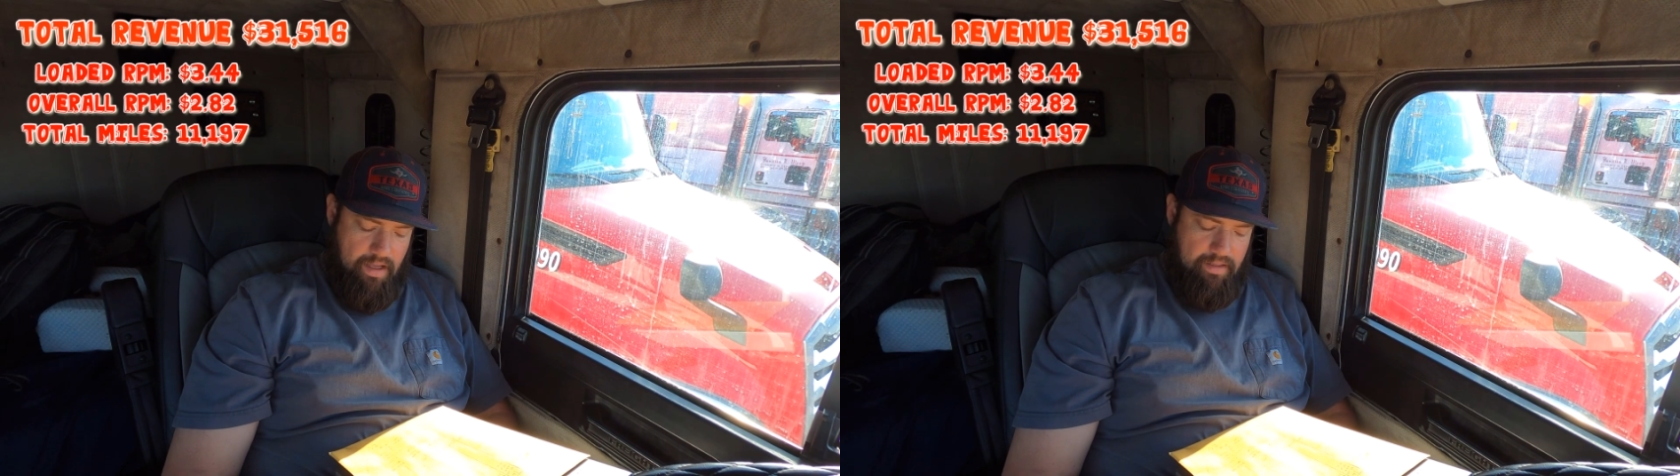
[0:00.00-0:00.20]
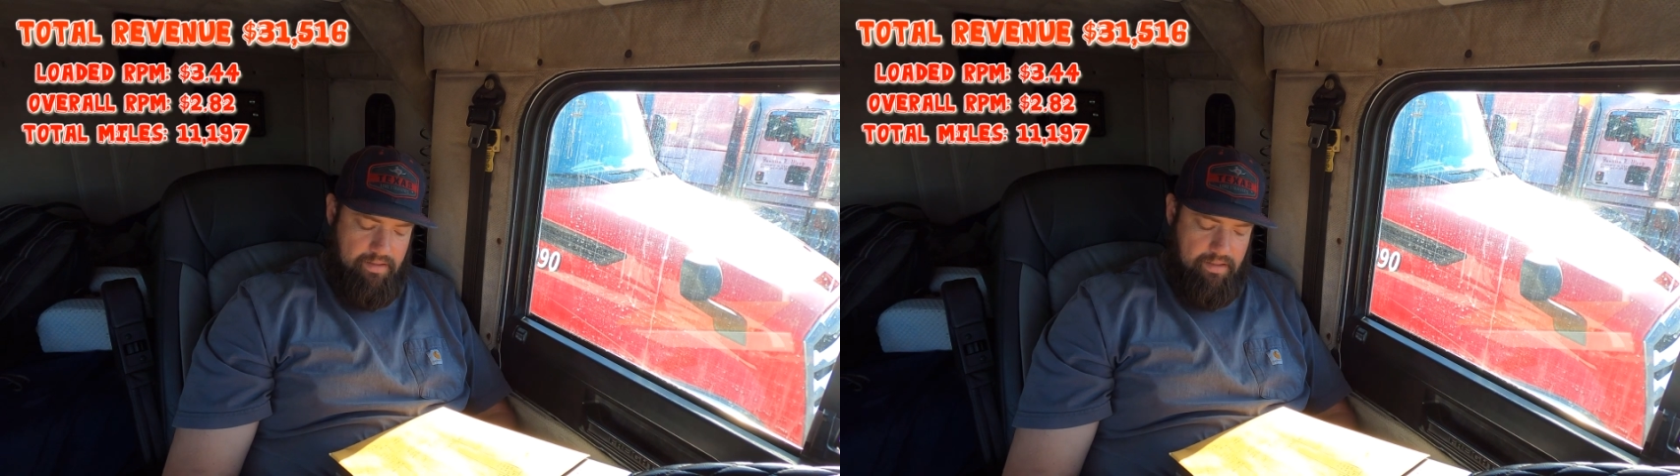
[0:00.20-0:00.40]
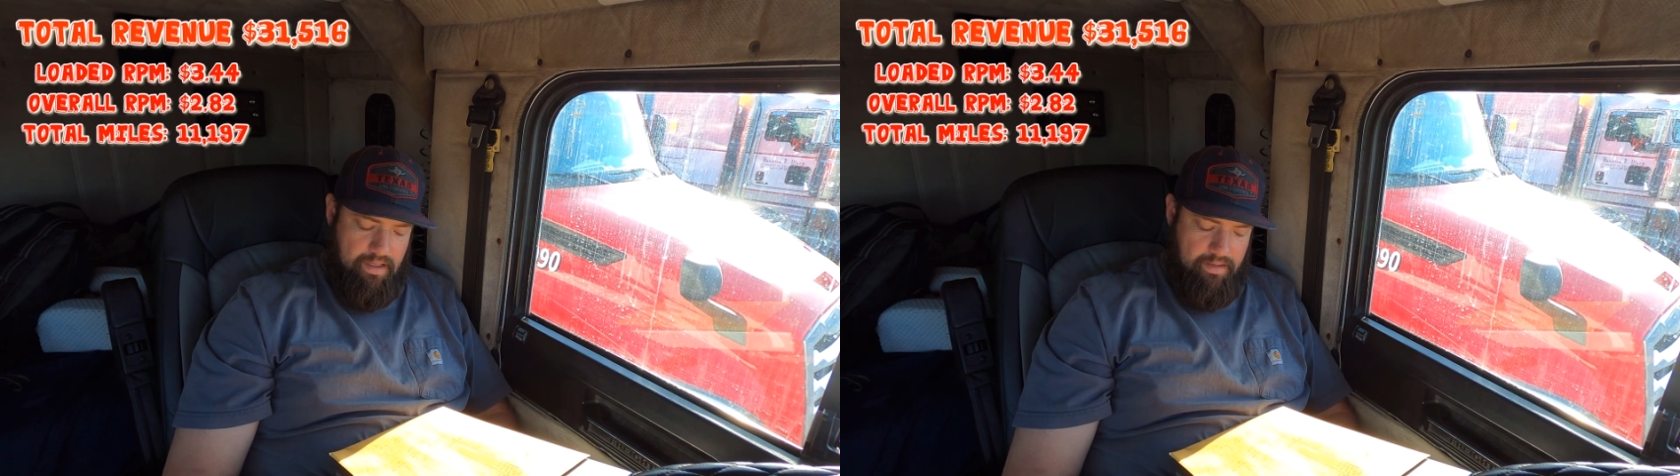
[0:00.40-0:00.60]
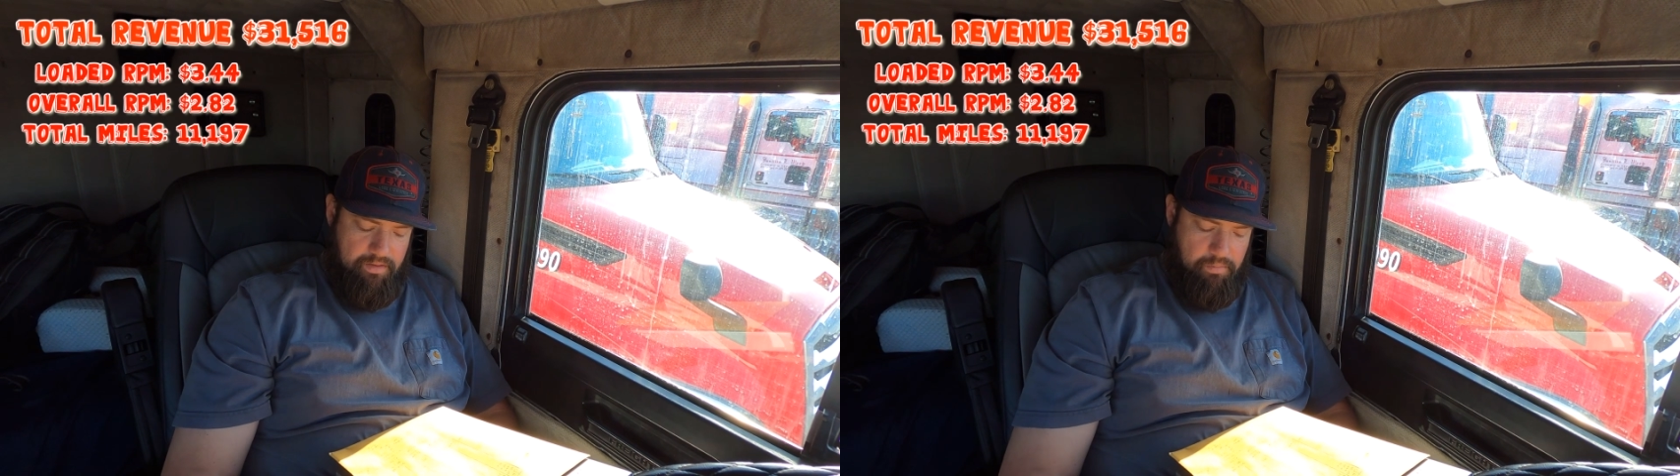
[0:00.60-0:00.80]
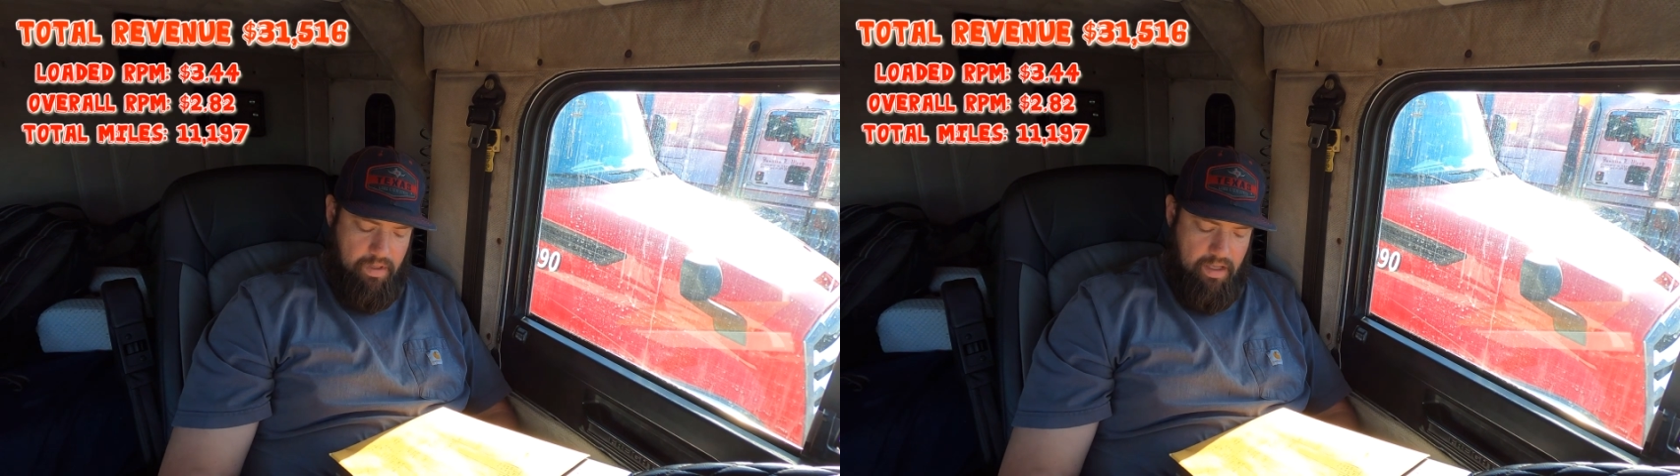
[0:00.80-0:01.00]
that
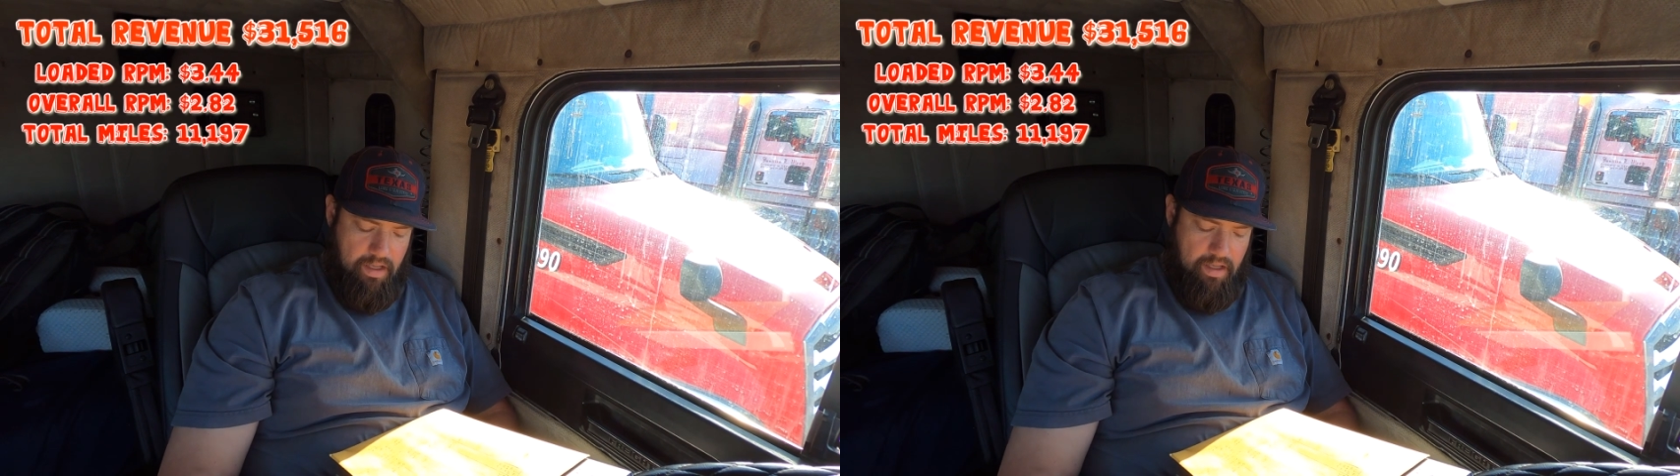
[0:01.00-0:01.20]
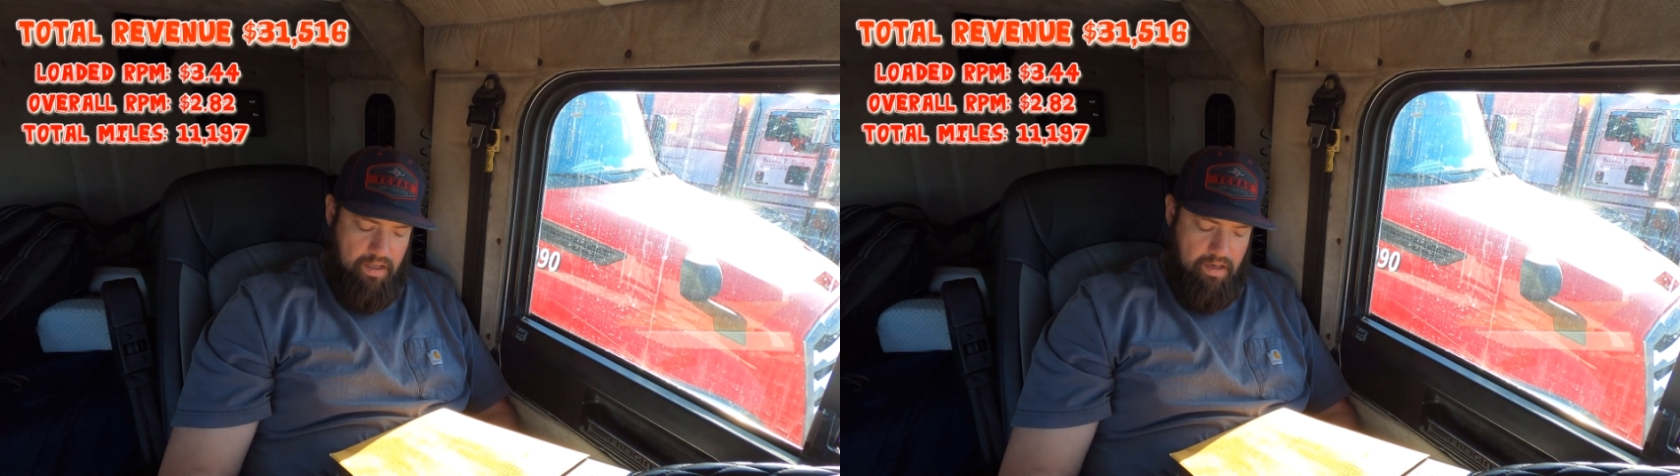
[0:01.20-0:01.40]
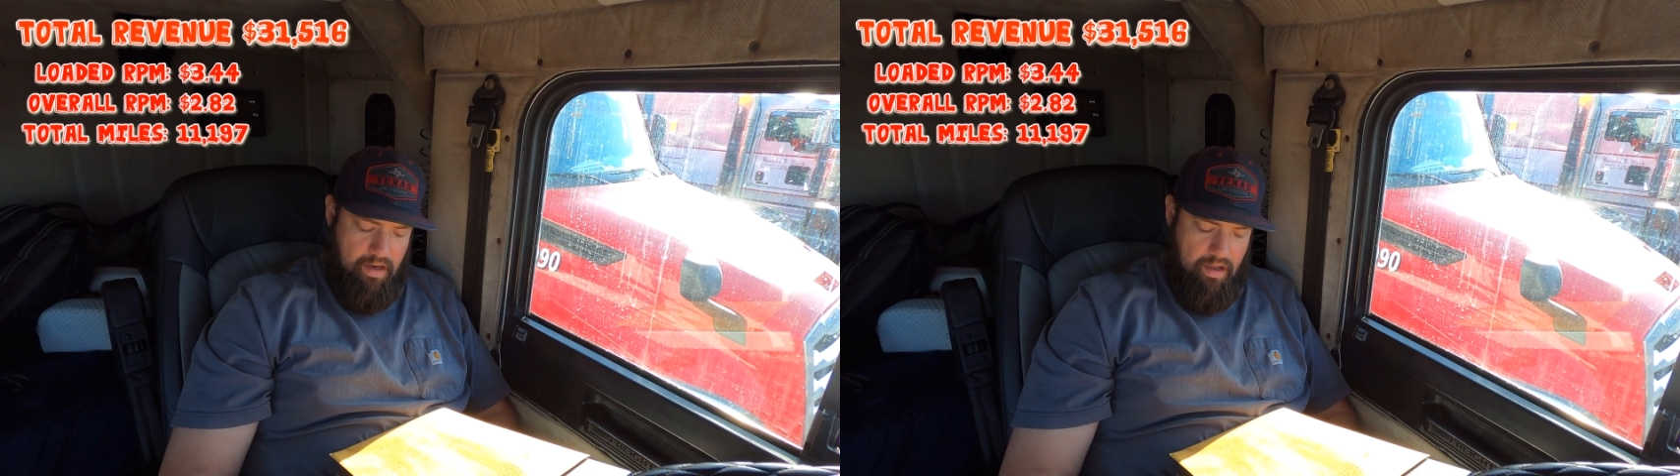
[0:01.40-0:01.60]
gives me an